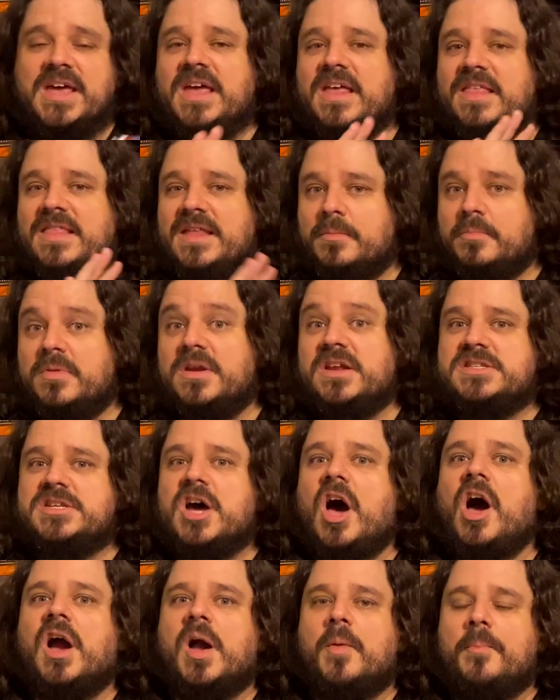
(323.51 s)
and then I'm going to
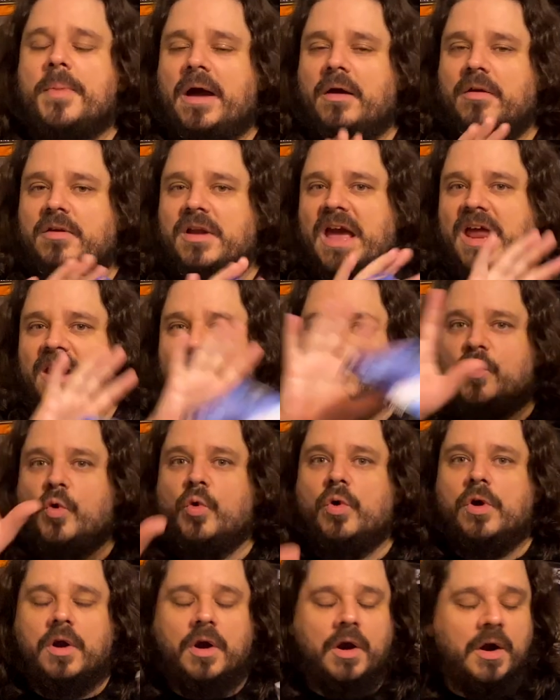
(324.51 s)
talk about kind of
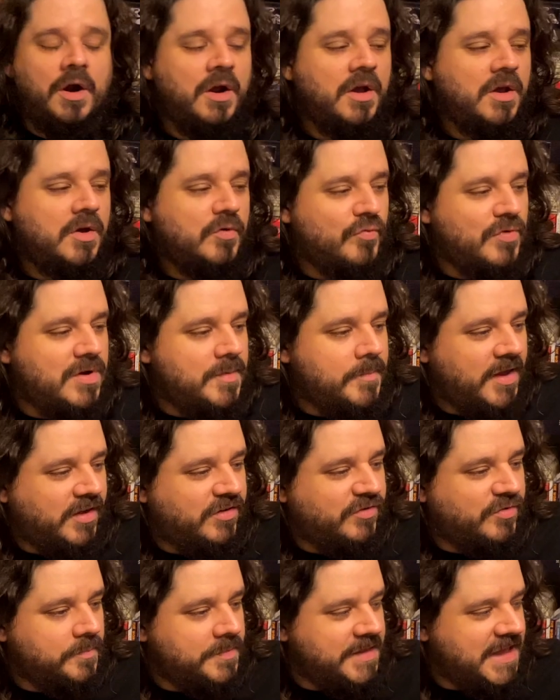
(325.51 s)
horror
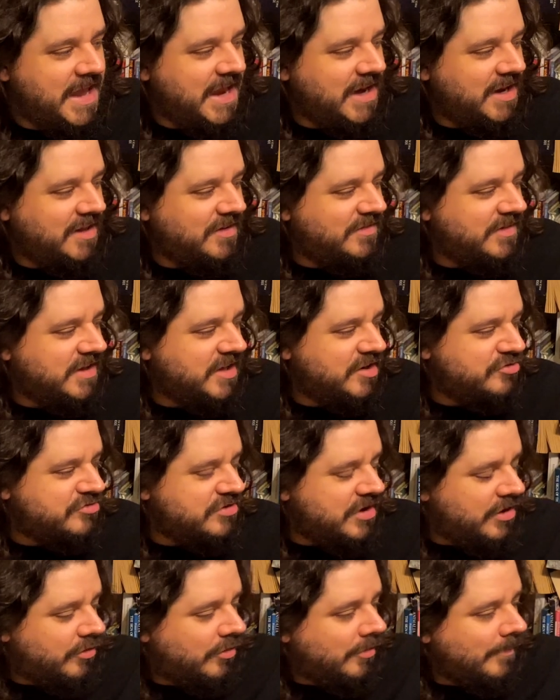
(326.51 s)
remakes from the 80s in
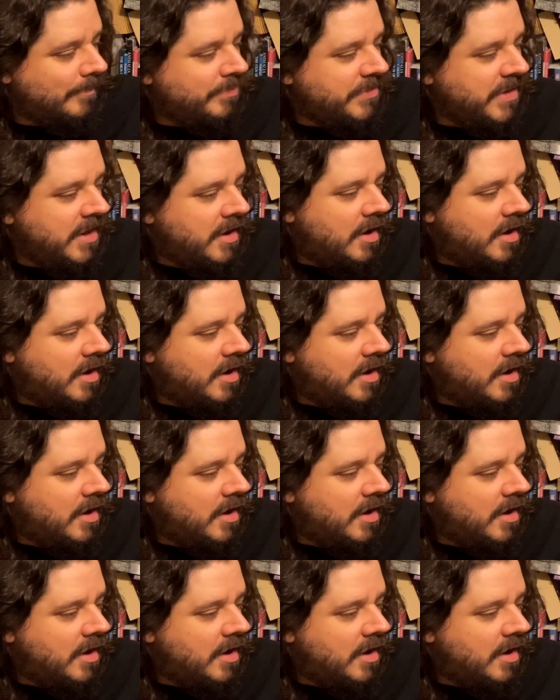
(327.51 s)
general.